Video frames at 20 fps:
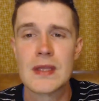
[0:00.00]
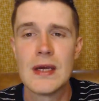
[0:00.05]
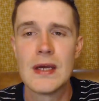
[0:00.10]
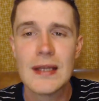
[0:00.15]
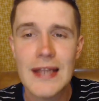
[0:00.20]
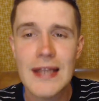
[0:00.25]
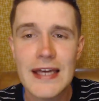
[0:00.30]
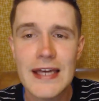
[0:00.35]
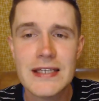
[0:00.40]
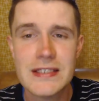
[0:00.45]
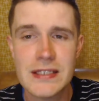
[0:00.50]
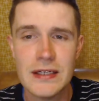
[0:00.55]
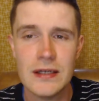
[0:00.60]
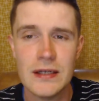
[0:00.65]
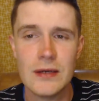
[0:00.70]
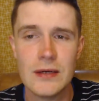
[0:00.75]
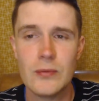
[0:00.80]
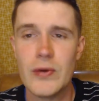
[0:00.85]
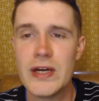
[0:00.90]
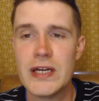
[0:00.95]

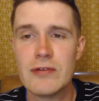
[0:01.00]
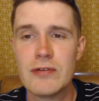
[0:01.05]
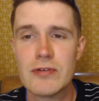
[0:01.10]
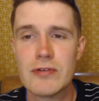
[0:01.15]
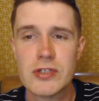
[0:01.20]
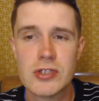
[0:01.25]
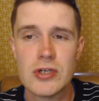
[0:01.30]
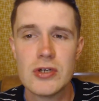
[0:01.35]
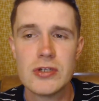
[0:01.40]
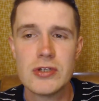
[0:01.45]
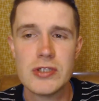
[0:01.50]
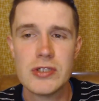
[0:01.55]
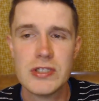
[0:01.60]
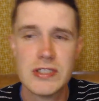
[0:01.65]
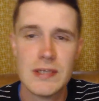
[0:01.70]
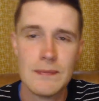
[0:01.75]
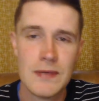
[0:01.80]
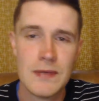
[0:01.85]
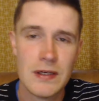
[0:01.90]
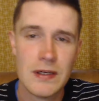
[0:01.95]
Later, when he returned to
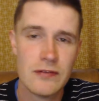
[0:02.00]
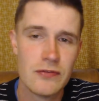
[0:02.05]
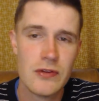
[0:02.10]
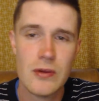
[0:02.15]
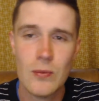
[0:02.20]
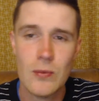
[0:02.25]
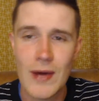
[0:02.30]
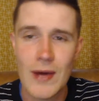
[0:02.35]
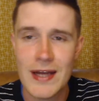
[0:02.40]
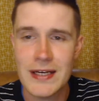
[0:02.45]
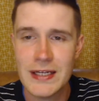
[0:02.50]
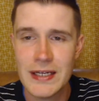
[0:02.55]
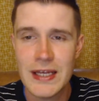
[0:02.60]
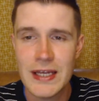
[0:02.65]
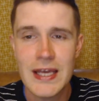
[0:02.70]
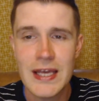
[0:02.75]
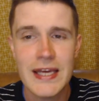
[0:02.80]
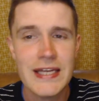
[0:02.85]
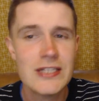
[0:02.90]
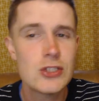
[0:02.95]
Timnah for the wedding,
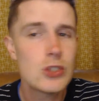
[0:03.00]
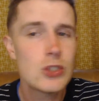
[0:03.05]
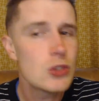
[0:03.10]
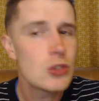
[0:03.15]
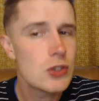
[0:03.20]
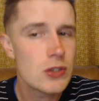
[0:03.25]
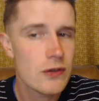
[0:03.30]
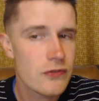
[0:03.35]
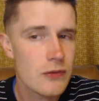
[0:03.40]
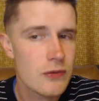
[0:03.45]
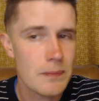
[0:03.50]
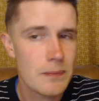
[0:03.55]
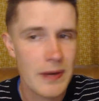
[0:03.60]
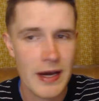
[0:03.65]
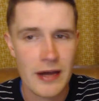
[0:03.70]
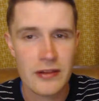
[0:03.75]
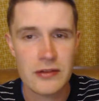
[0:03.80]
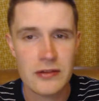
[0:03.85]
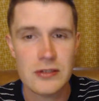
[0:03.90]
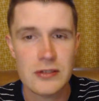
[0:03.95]
he turned off the
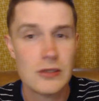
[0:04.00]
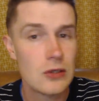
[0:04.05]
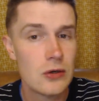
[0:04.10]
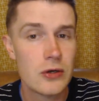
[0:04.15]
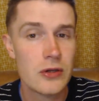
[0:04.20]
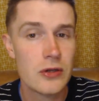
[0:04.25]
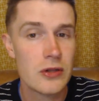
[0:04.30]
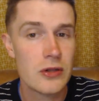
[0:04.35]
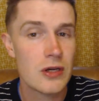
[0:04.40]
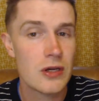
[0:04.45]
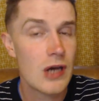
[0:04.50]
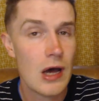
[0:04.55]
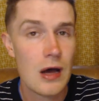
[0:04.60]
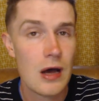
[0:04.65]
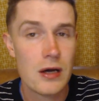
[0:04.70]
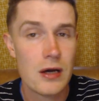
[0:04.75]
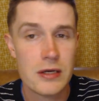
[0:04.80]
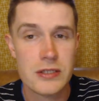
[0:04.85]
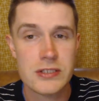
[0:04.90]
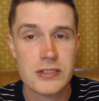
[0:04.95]
path to look at the
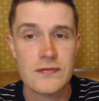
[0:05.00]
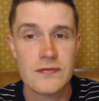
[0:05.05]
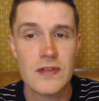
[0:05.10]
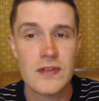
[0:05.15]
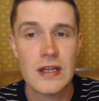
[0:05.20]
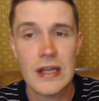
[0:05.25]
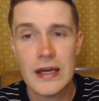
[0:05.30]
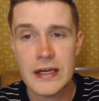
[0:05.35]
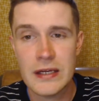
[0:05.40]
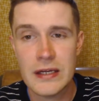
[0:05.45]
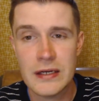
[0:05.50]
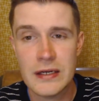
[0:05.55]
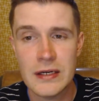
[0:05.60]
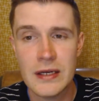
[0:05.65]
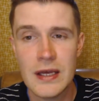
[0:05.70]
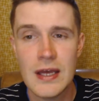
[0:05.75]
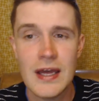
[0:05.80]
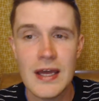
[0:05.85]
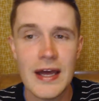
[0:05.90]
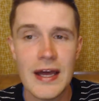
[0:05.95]
carcass of the lion,
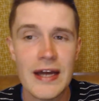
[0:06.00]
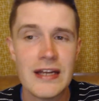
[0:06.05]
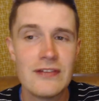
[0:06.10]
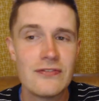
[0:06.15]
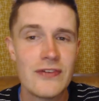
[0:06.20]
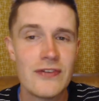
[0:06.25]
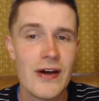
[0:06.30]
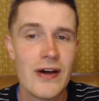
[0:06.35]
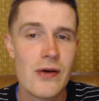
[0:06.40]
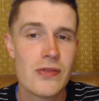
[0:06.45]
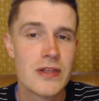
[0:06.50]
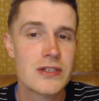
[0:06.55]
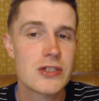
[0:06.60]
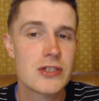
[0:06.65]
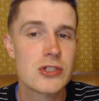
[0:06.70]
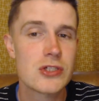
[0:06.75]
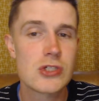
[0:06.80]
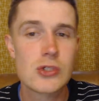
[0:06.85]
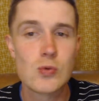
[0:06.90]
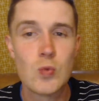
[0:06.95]
and he found that a
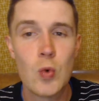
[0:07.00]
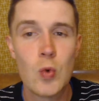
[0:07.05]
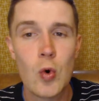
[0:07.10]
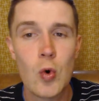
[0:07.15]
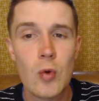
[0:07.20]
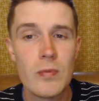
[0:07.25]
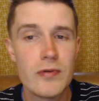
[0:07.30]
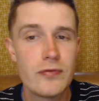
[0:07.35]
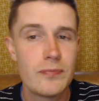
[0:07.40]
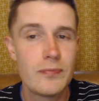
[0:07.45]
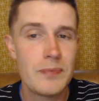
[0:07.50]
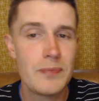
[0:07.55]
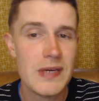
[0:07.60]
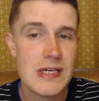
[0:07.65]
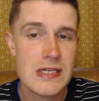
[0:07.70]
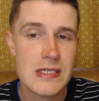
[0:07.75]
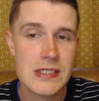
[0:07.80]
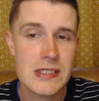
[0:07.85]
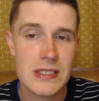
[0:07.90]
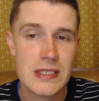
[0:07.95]
swarm of
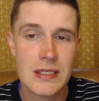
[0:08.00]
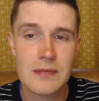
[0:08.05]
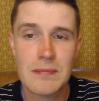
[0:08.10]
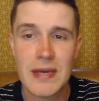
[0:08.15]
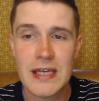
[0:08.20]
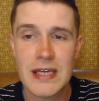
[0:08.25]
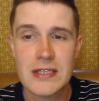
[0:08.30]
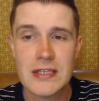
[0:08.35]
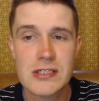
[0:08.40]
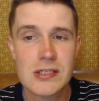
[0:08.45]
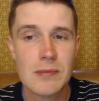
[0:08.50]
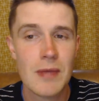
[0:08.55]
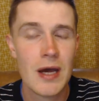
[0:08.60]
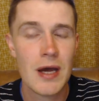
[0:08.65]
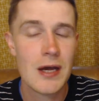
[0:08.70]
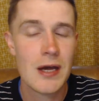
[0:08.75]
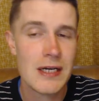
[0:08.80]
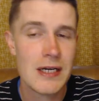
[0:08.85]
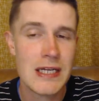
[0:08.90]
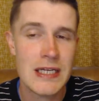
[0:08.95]
bees had made some
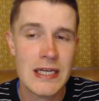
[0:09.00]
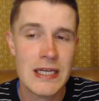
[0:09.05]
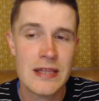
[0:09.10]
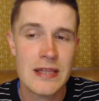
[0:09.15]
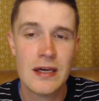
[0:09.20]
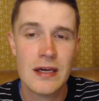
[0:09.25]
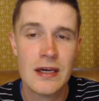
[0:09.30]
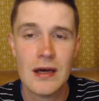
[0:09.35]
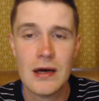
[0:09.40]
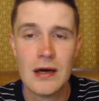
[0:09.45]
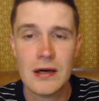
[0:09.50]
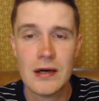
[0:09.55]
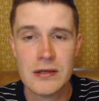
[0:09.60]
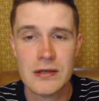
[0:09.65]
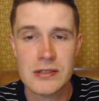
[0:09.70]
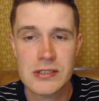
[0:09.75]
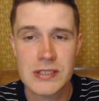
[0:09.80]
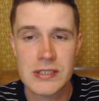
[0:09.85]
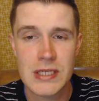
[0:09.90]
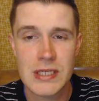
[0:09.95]
honey in the
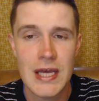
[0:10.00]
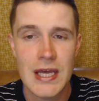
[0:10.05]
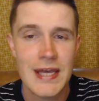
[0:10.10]
carcass.